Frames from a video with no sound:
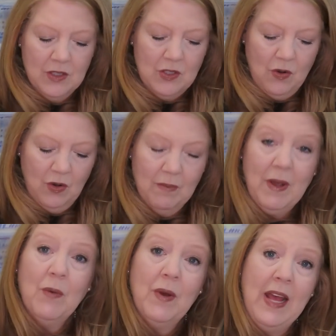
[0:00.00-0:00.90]
So you
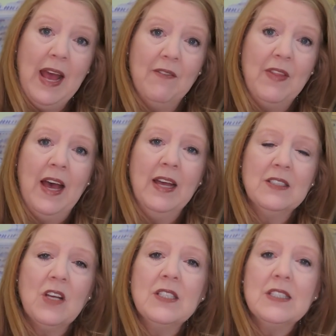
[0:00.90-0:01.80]
might want to have that.
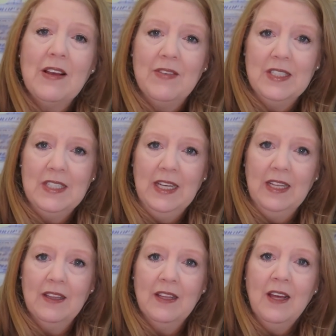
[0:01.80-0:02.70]
It's on
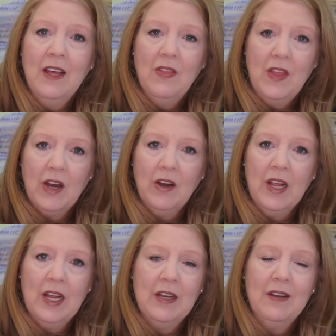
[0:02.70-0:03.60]
17th there
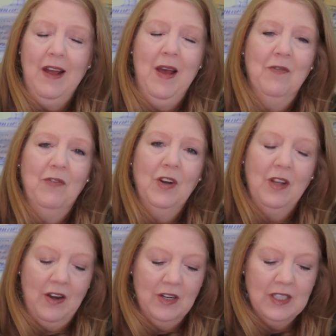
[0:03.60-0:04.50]
in
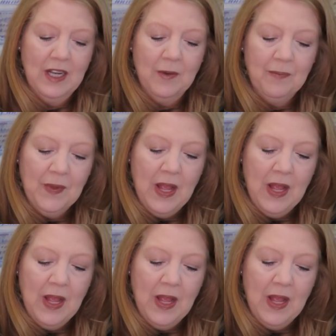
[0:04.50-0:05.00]
Fort Lauderdale.